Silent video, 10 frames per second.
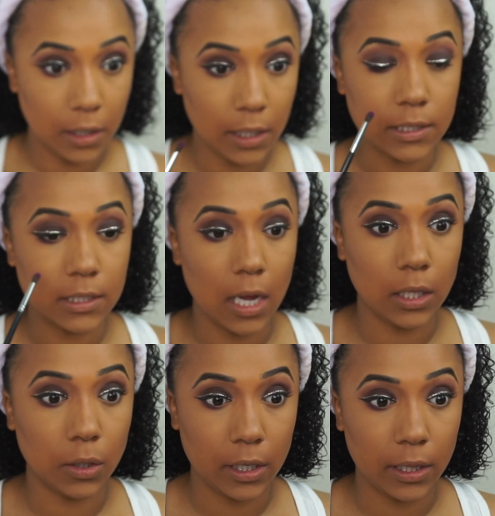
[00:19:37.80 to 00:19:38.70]
It's
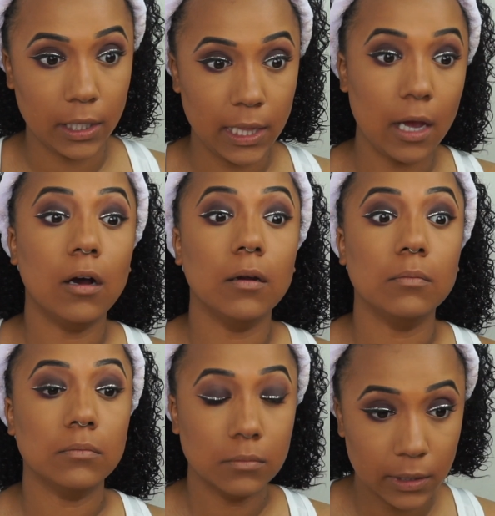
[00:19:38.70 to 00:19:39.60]
not looking like that
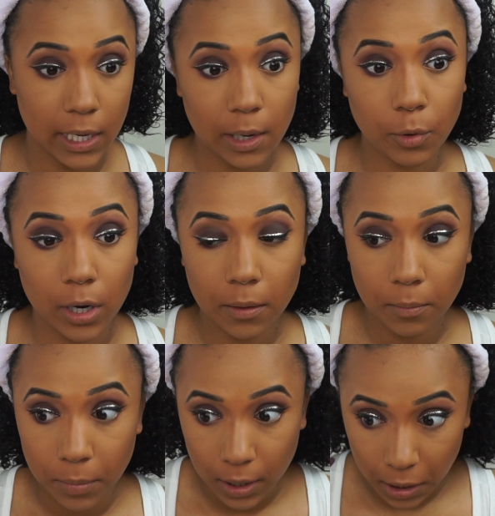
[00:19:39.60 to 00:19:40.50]
on camera,
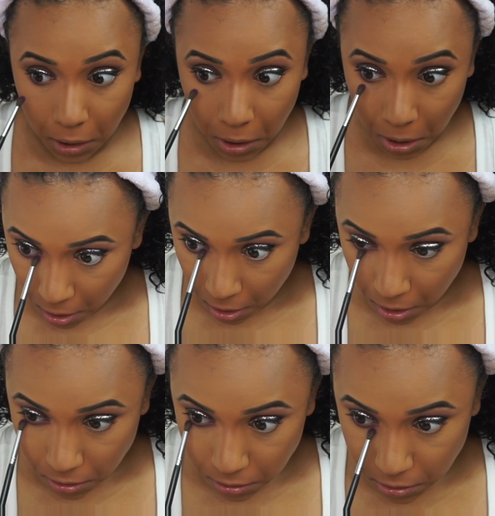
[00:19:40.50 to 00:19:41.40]
but
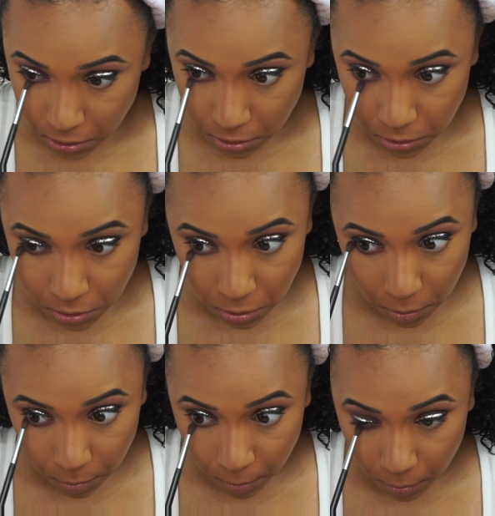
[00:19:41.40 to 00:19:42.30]
it's
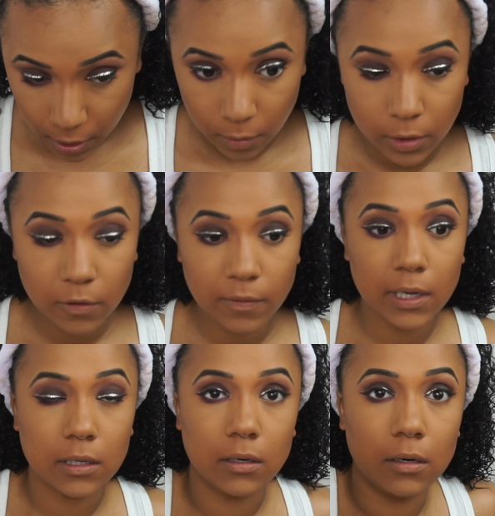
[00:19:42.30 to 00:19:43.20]
super pretty. I wonder if I
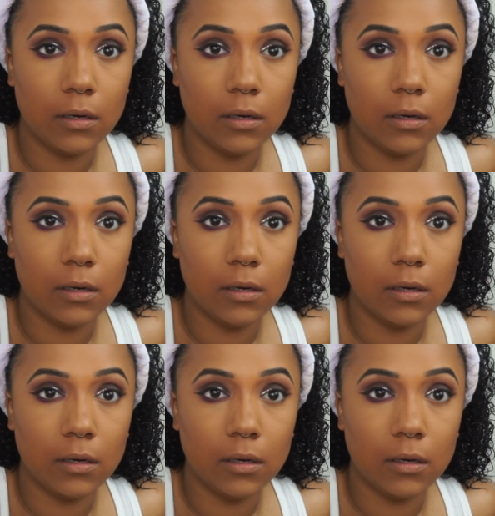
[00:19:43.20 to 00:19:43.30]
can,